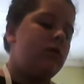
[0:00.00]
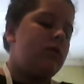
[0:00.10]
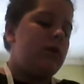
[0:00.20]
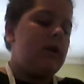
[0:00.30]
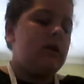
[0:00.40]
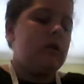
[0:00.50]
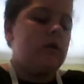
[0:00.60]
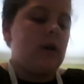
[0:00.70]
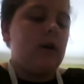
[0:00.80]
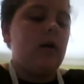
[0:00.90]
That's
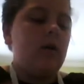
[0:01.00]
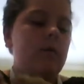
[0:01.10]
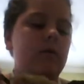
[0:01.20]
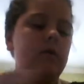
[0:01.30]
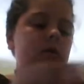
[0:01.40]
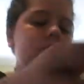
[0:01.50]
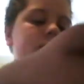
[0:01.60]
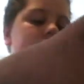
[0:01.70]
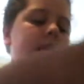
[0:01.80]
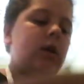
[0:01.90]
that, going
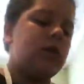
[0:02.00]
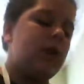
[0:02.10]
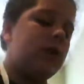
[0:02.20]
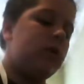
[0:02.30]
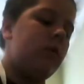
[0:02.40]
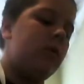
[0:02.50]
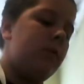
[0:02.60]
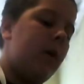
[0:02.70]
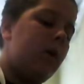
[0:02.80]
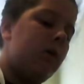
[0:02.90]
straight into the
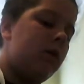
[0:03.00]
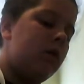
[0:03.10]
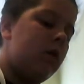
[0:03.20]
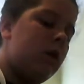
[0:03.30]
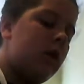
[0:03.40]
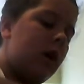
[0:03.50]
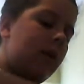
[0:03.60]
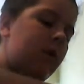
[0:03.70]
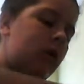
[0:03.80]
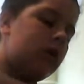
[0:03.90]
bowl.
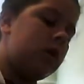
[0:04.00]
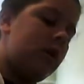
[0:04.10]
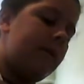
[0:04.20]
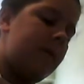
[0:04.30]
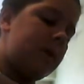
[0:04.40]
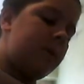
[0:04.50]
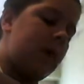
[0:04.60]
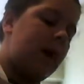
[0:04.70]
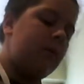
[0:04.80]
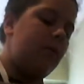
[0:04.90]
I'm not going to fuss with it
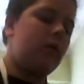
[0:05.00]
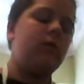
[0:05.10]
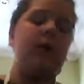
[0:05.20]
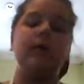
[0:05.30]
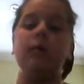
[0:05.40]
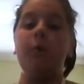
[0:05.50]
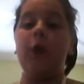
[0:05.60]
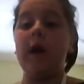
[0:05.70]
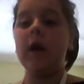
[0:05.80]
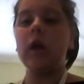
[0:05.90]
anymore, otherwise it'll
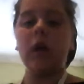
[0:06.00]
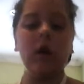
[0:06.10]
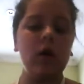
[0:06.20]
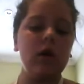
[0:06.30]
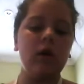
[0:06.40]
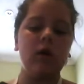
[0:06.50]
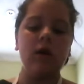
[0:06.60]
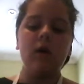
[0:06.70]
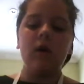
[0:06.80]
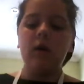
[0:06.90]
break.
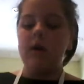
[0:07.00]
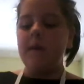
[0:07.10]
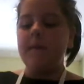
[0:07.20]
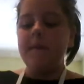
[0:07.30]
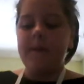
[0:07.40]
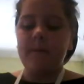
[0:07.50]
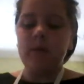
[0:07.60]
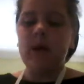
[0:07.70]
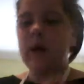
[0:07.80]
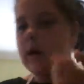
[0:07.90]
And then with
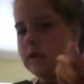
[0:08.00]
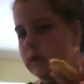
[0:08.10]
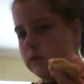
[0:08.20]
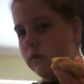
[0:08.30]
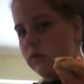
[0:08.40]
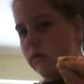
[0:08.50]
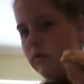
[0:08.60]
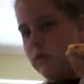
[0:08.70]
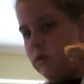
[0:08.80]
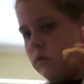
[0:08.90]
our last little
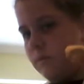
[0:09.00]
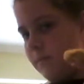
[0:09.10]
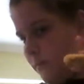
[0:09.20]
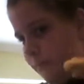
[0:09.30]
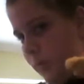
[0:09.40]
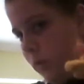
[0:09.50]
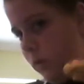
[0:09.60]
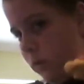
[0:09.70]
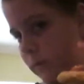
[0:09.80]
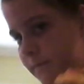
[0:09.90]

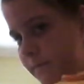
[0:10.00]
ball,